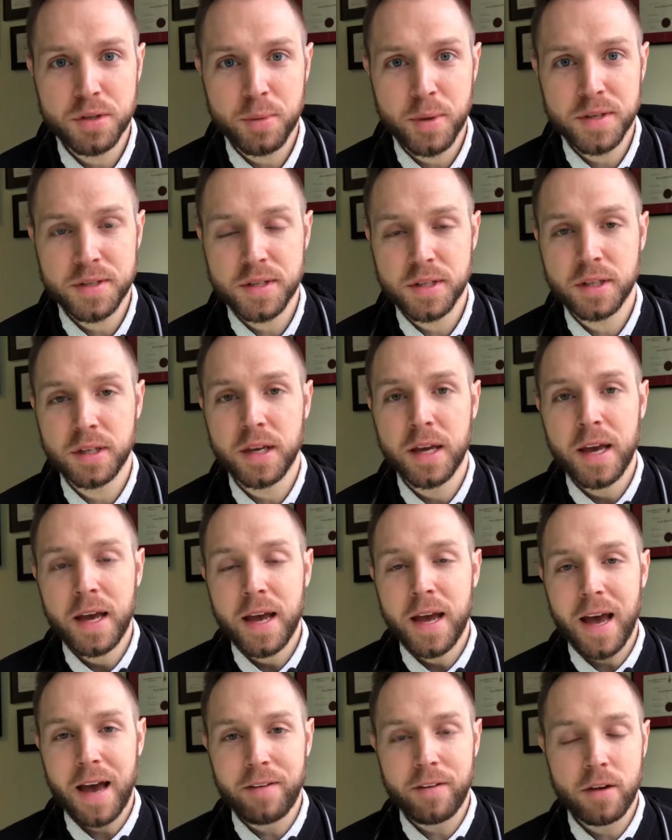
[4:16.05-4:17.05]
So basically
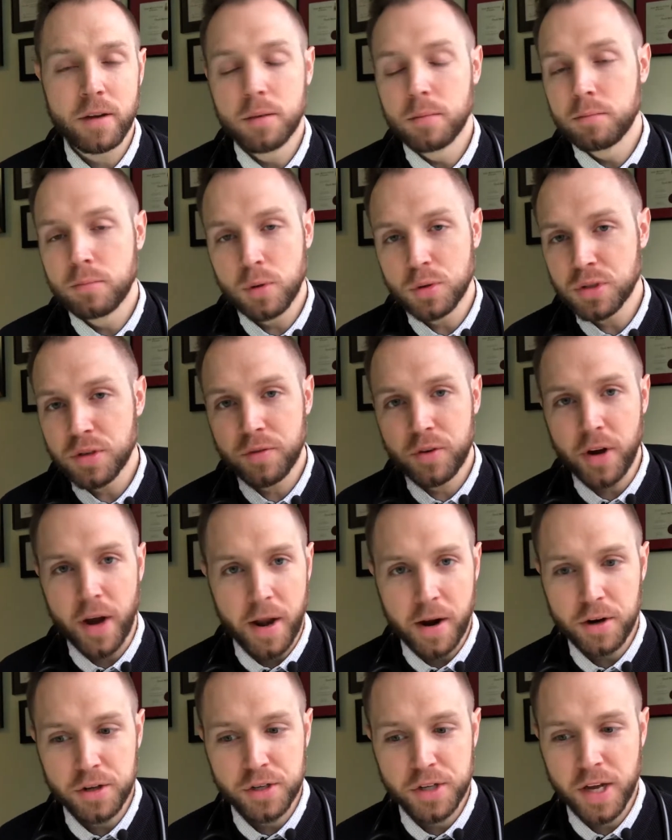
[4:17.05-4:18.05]
having most of your
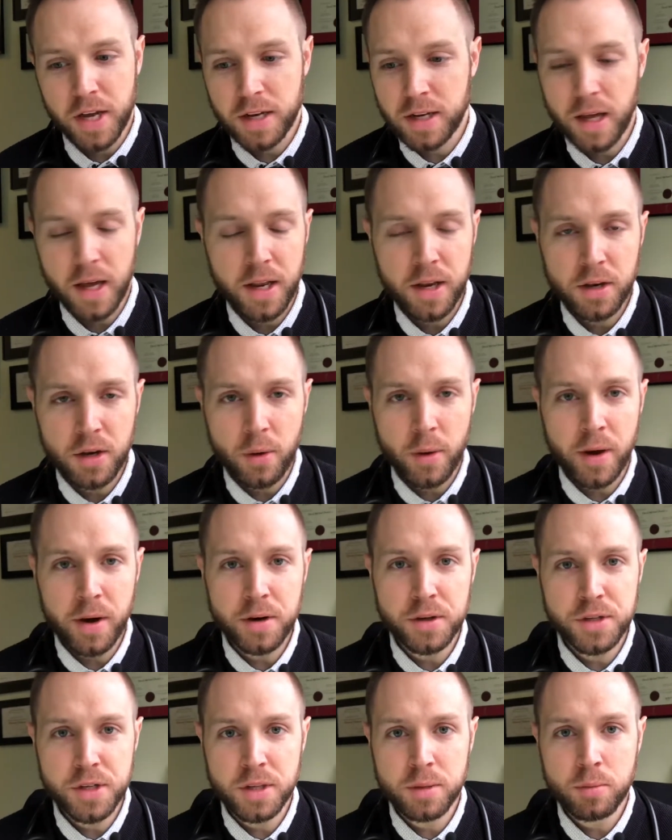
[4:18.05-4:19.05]
energy at night and no
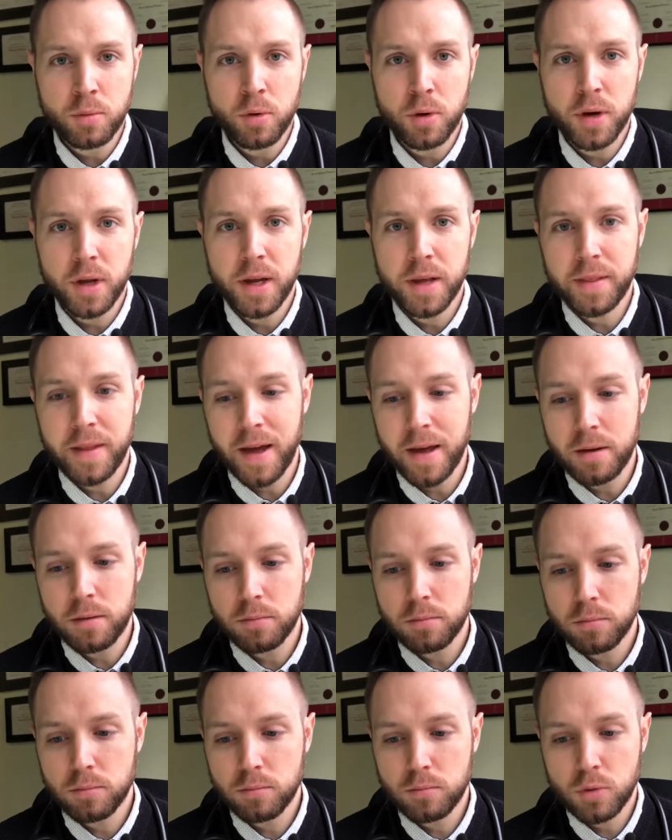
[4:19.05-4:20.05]
energy in the morning, and that
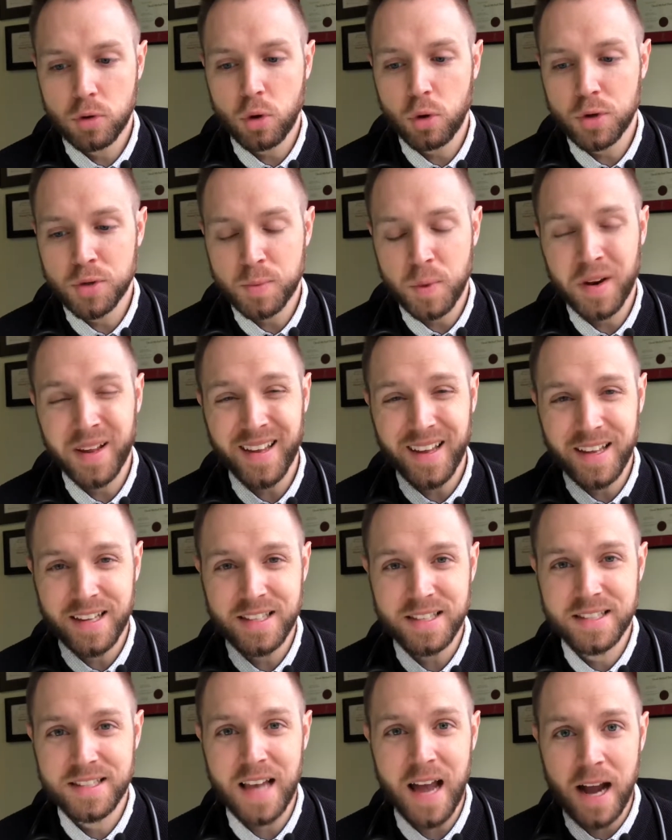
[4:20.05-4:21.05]
corresponding
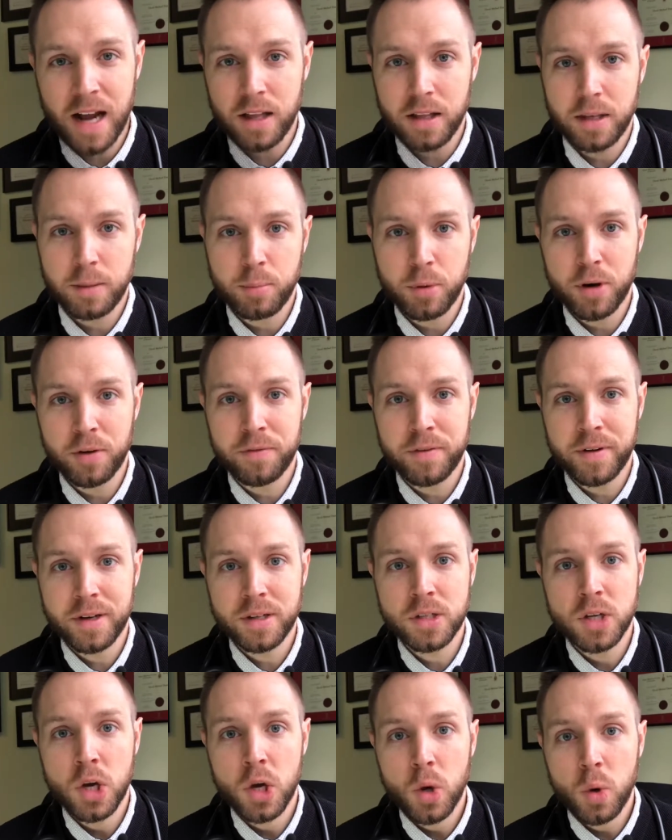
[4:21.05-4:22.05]
exactly
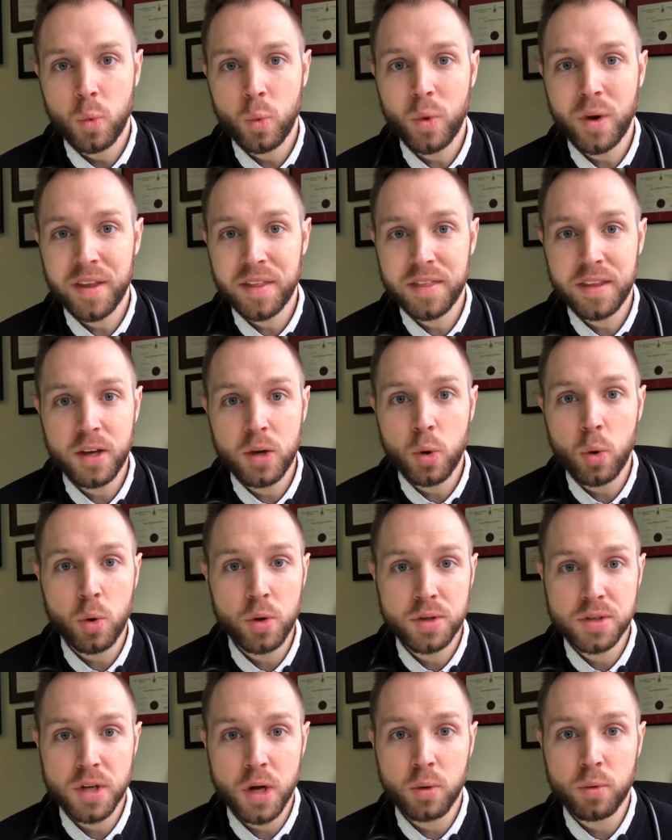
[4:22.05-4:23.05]
perfect with the
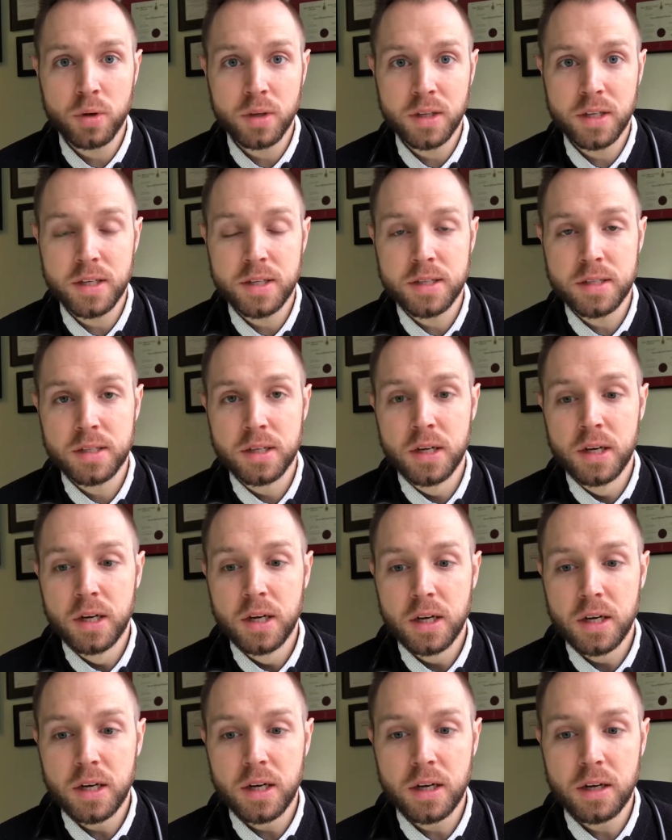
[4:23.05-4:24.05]
cortisol release
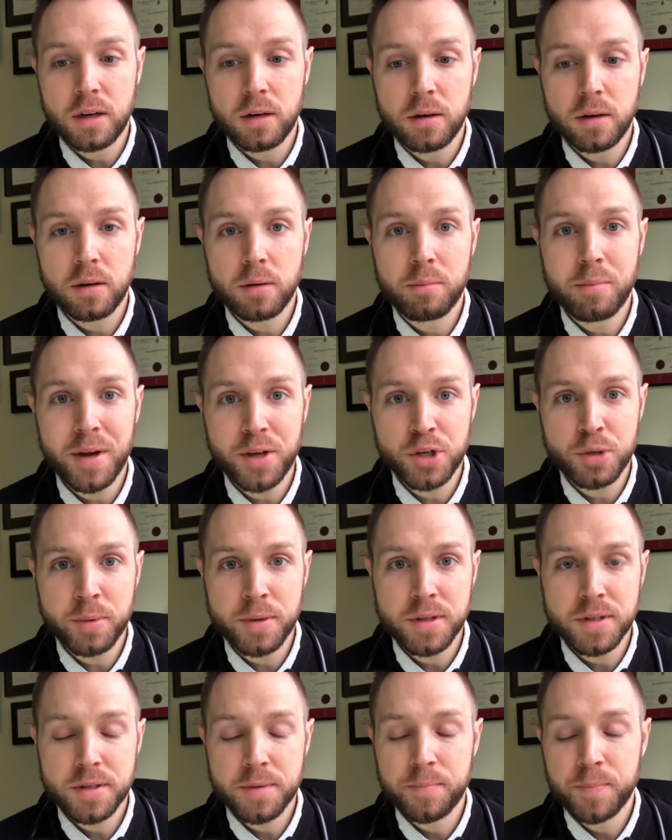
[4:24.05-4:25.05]

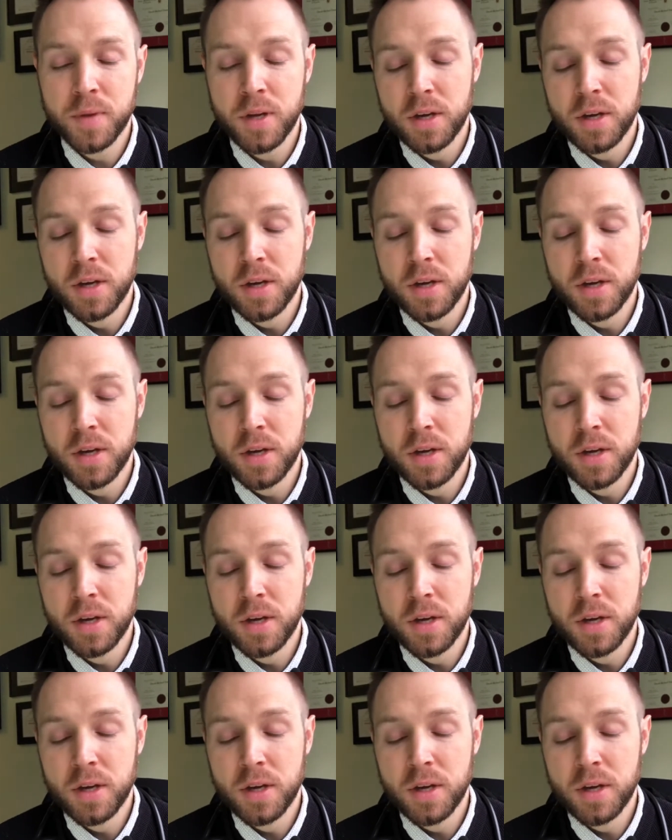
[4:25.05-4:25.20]
measurements.